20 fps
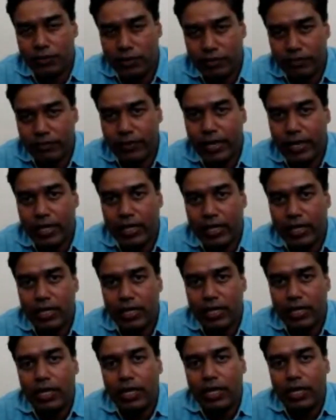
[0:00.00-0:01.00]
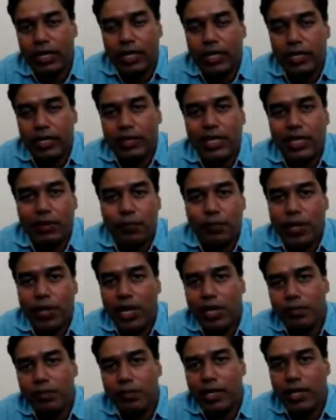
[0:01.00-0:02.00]
that primarily comes
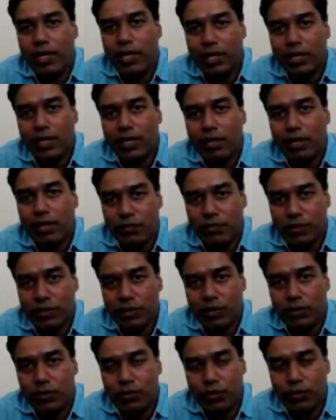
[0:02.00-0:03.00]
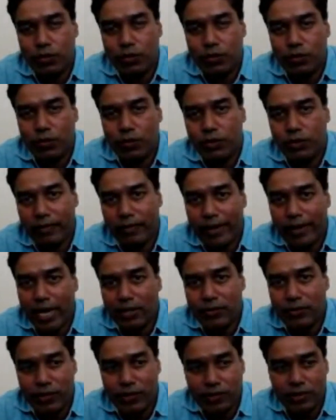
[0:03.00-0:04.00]
due to the fluctuations in the
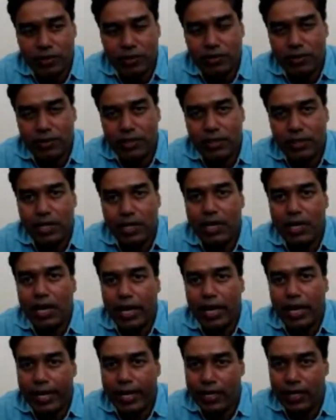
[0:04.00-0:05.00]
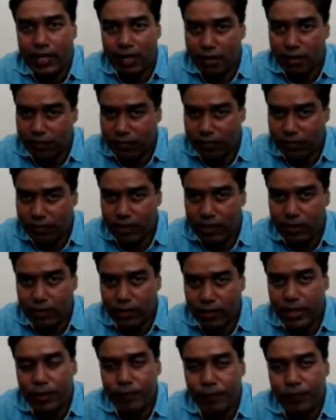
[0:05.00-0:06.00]
near field. Okay, so if you
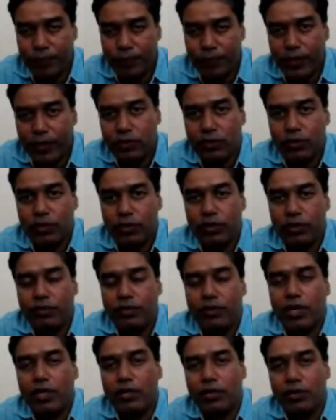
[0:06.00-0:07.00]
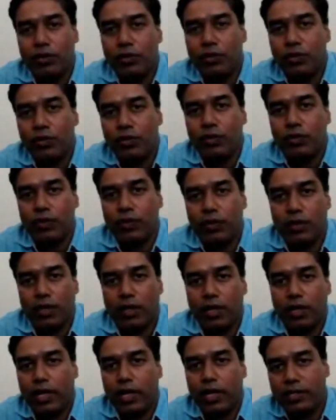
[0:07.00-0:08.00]
want to do inspection within
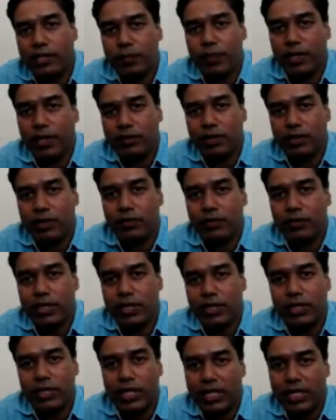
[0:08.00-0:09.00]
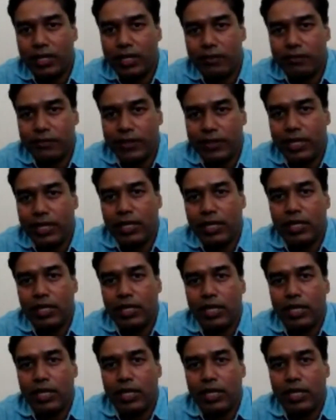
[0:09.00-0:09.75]
the near field, either go